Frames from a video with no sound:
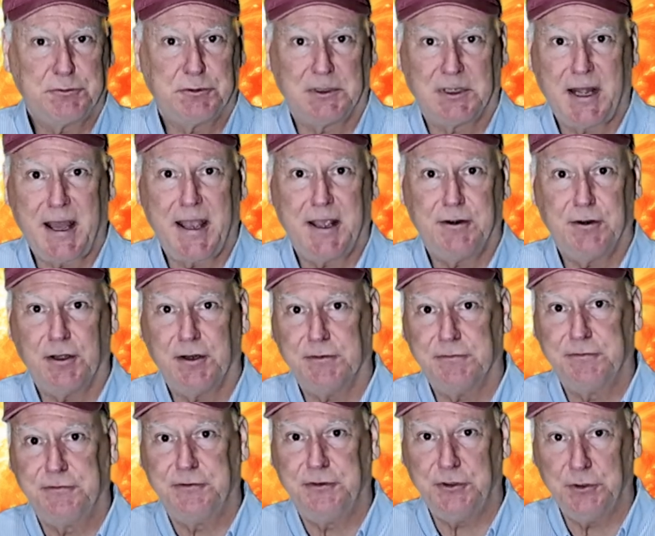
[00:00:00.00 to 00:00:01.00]
reliant on
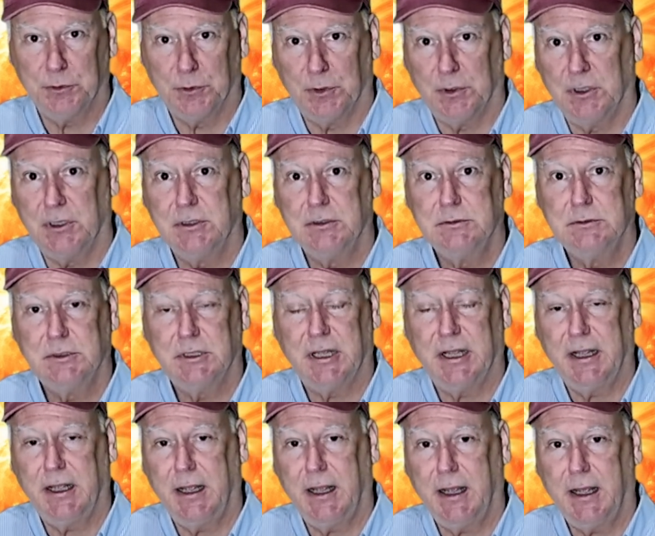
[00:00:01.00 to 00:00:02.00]
fuel,
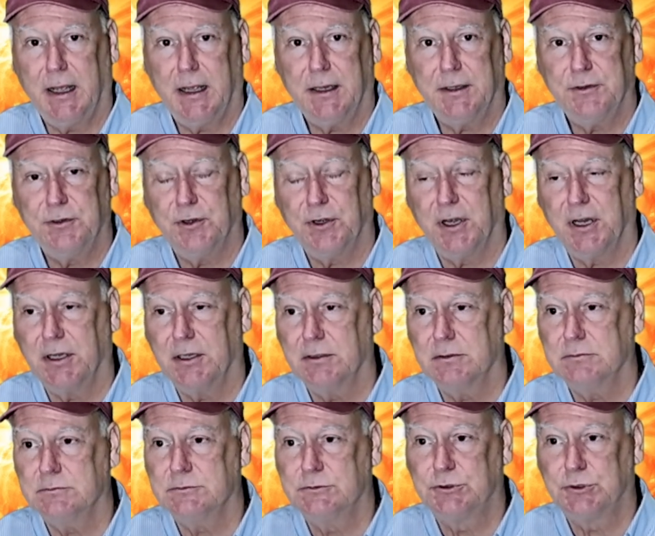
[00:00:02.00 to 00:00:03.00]
and
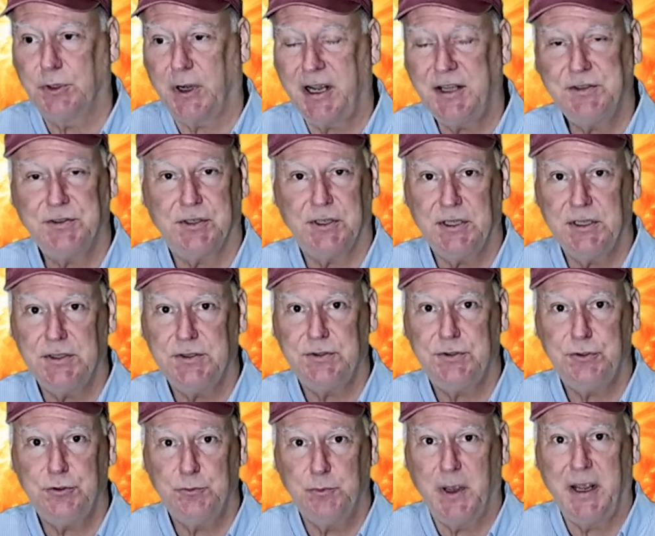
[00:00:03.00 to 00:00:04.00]
during crises,
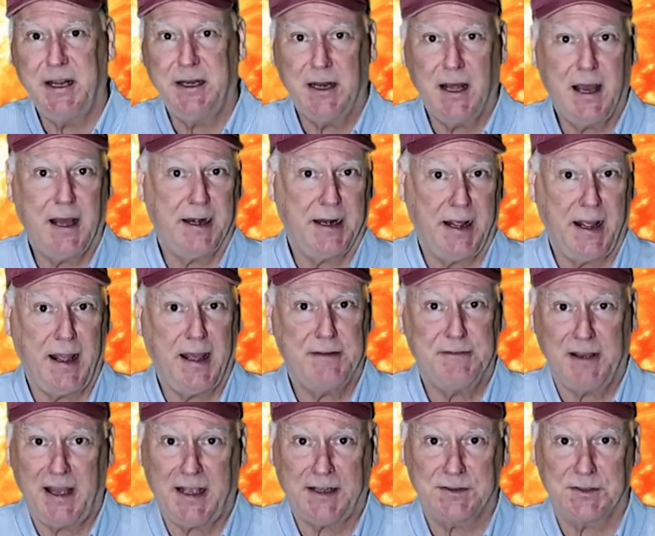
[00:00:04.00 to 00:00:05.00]
you may not
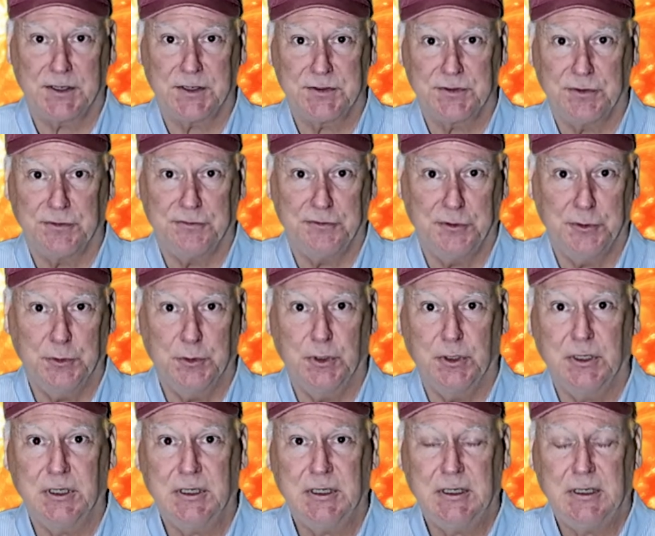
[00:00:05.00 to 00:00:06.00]
have access to
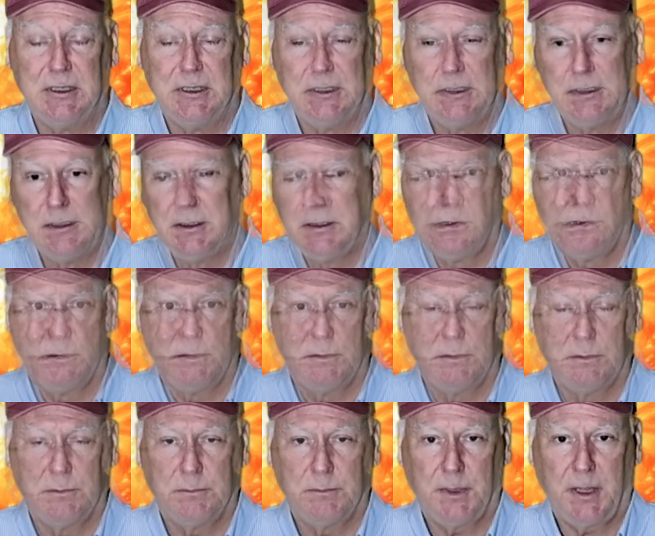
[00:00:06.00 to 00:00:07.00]
fuel.
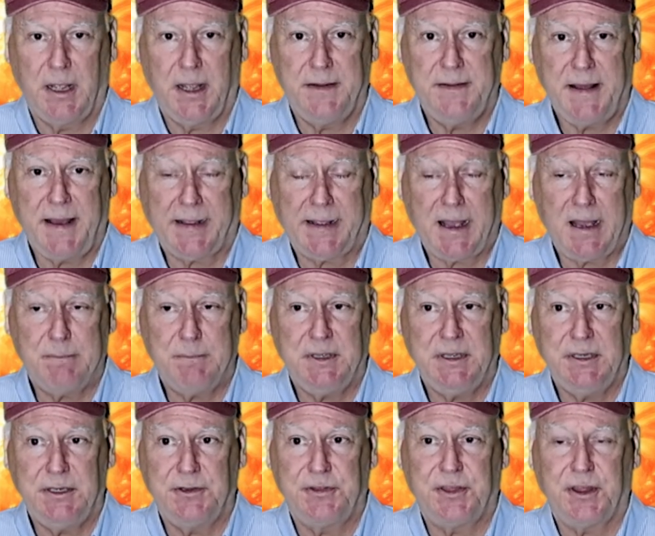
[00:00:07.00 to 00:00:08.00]
And that got
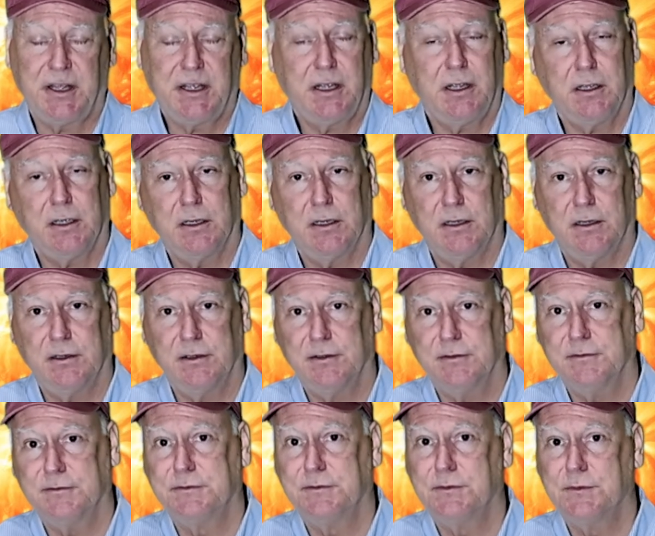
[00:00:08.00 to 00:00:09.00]
me to thinking
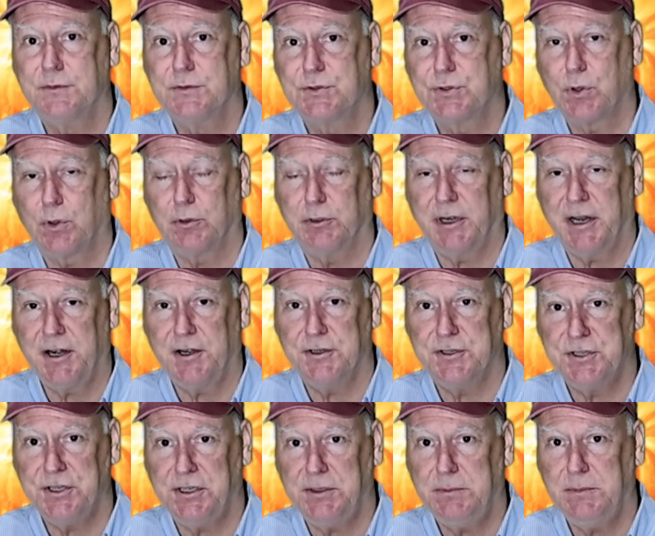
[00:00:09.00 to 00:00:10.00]
of solar
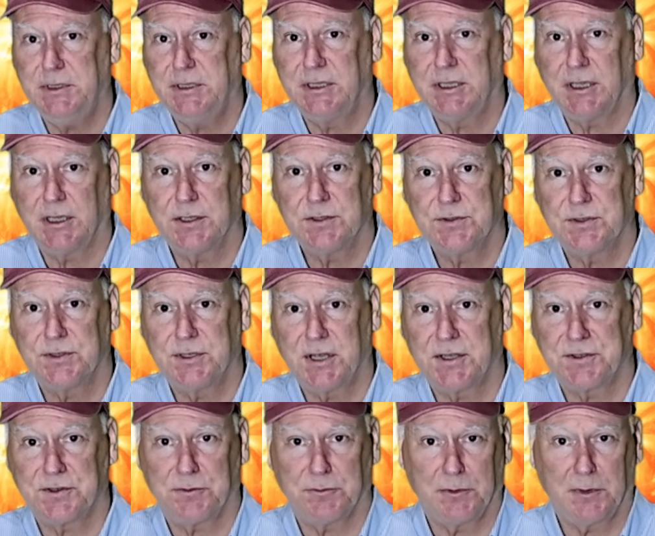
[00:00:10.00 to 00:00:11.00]
energy because it
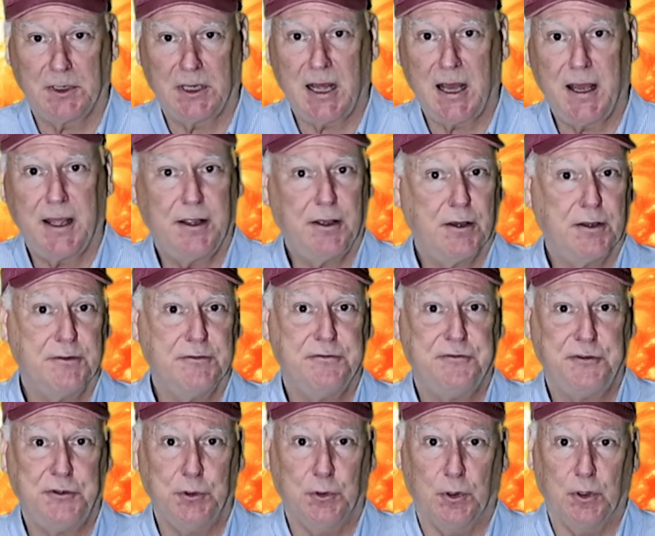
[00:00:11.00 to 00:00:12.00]
doesn't rely on
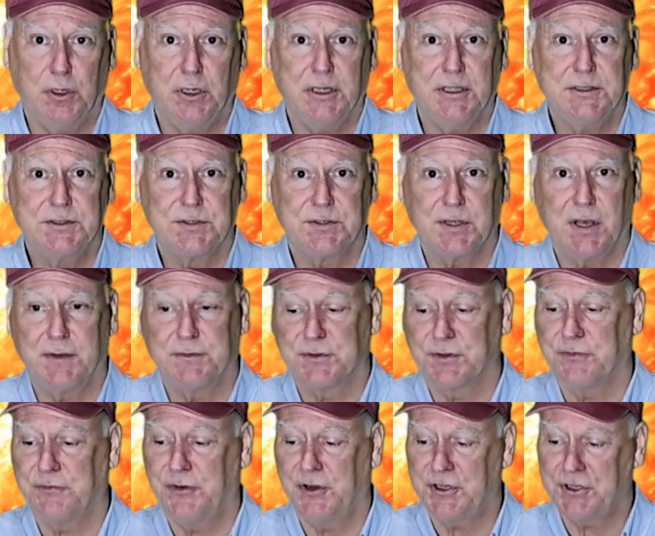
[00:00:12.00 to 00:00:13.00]
fuel, it's
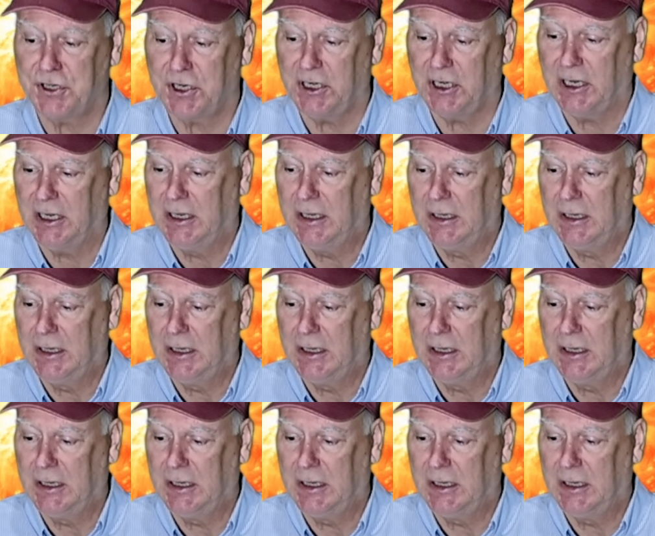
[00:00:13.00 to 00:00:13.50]
self-sufficient.